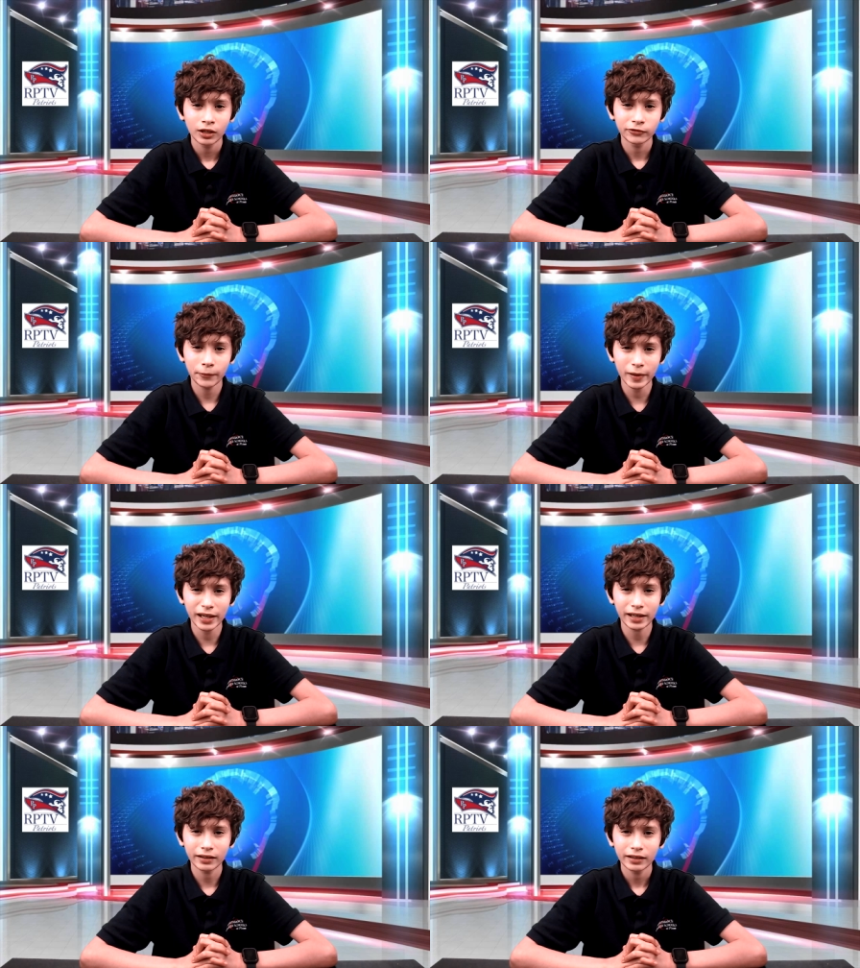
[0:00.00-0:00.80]

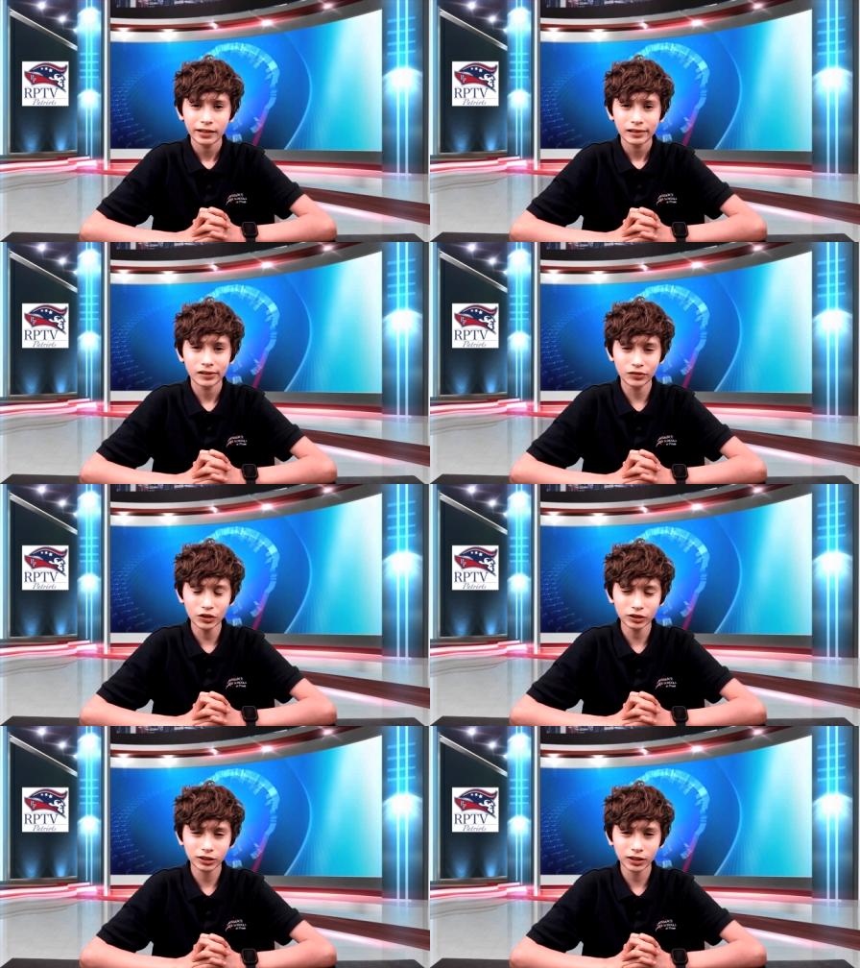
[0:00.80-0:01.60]
Repeat. If
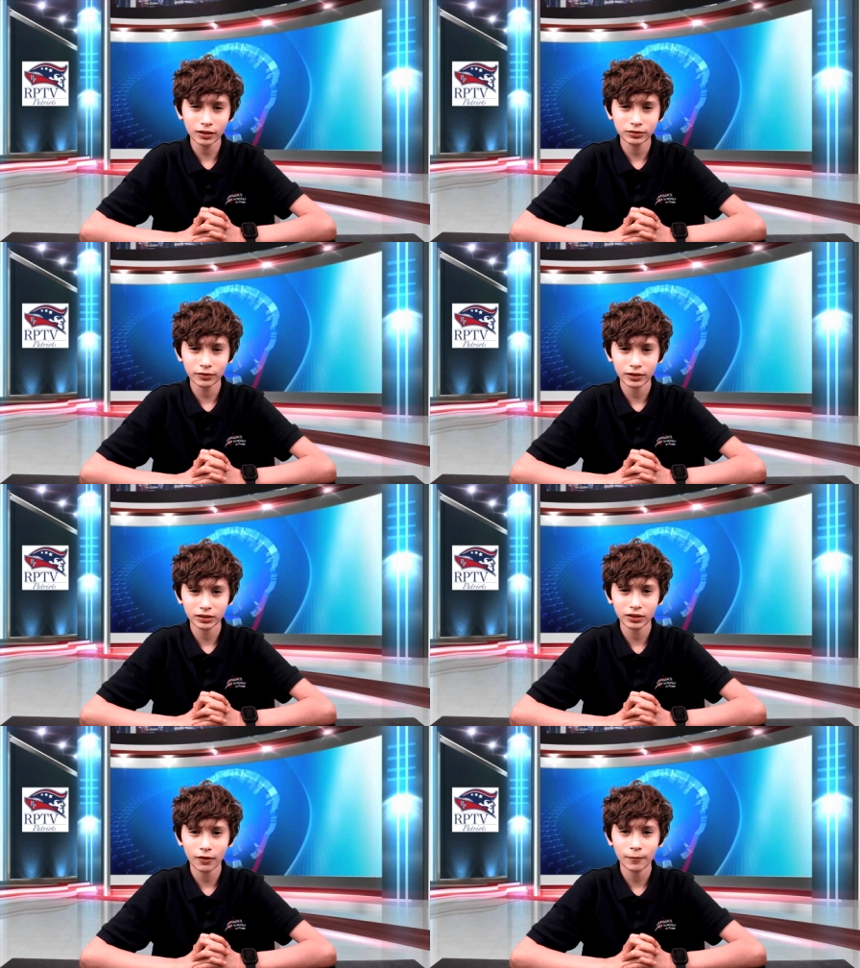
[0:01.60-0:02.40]
you suffer
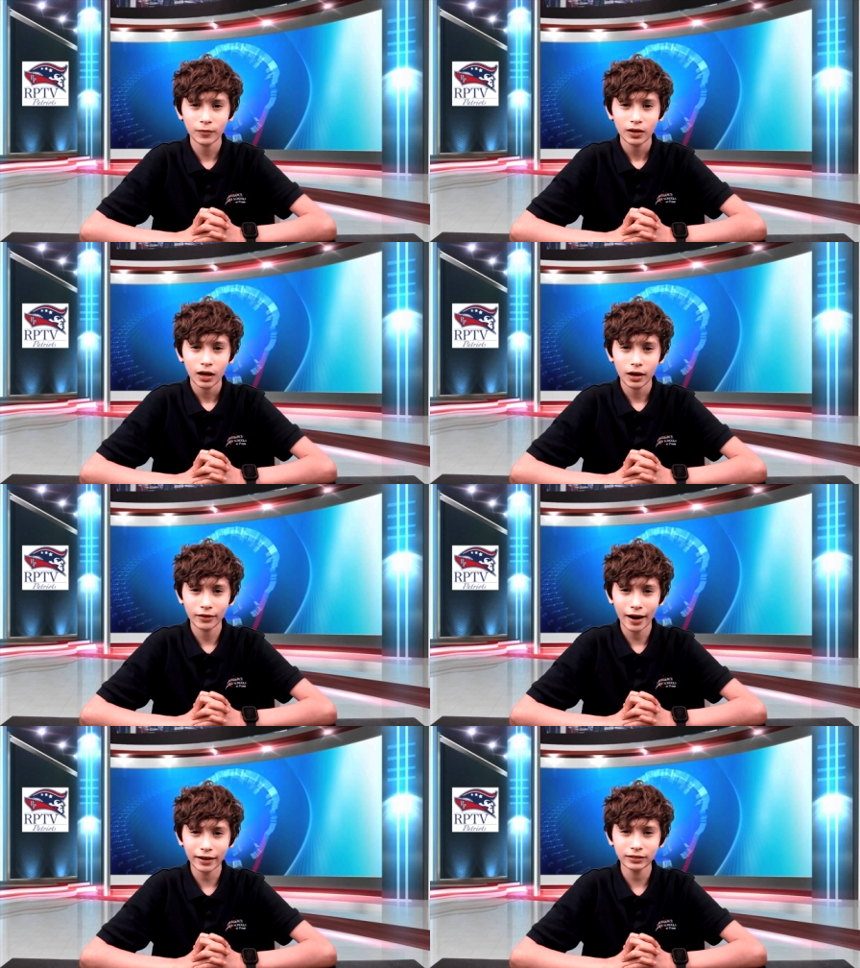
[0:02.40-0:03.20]
from
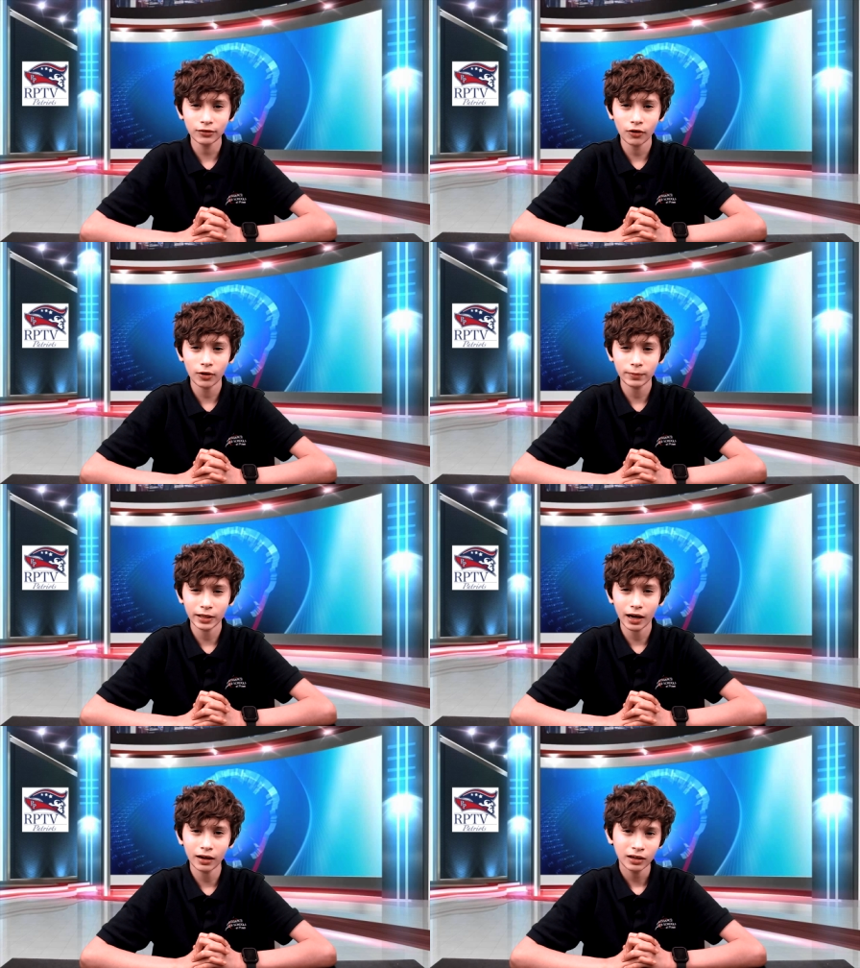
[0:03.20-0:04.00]

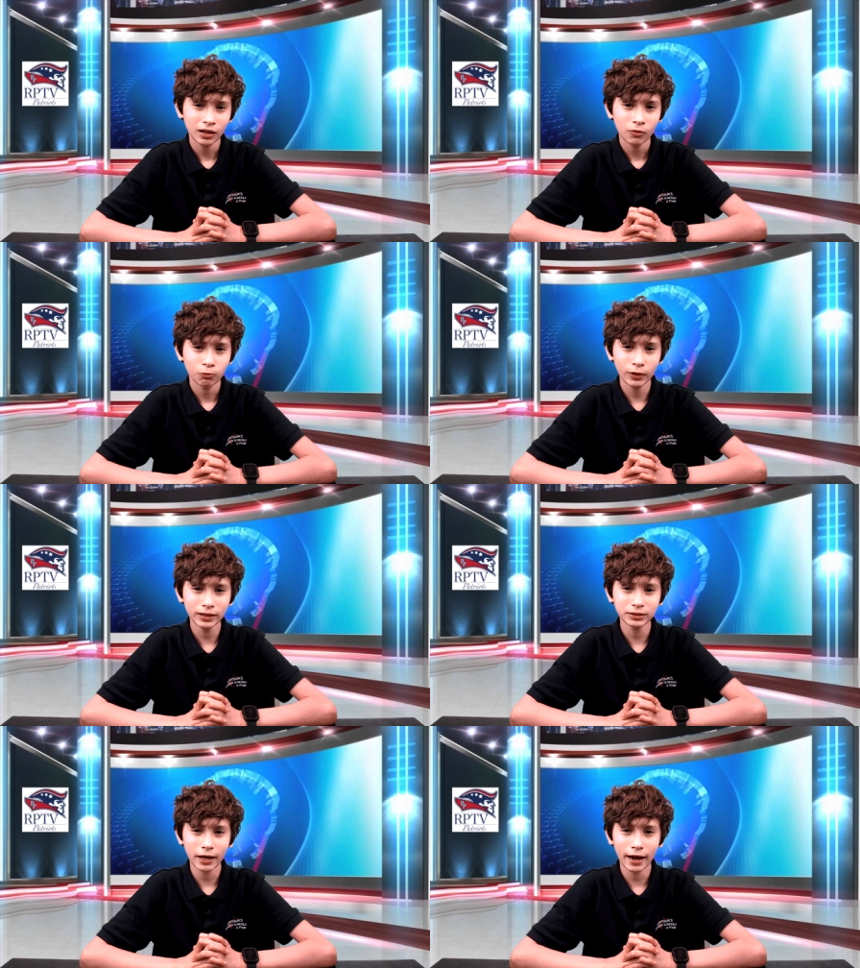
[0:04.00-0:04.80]
arachnophobia,
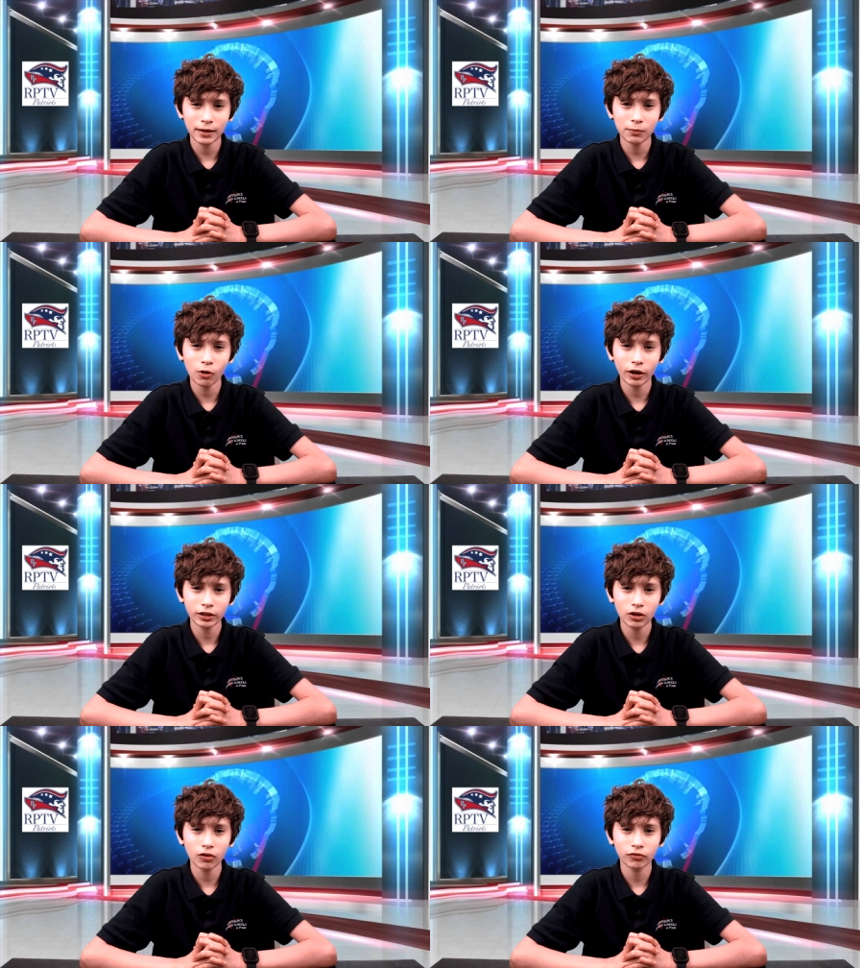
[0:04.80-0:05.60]
which animal are
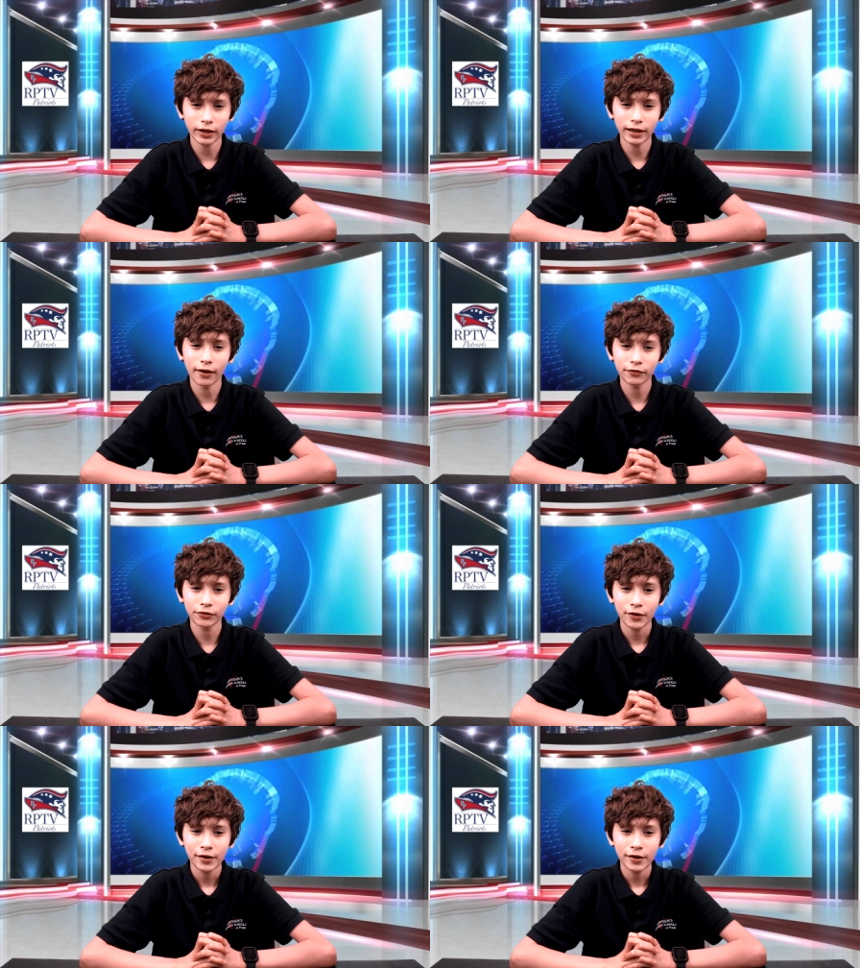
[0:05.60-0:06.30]
you afraid of?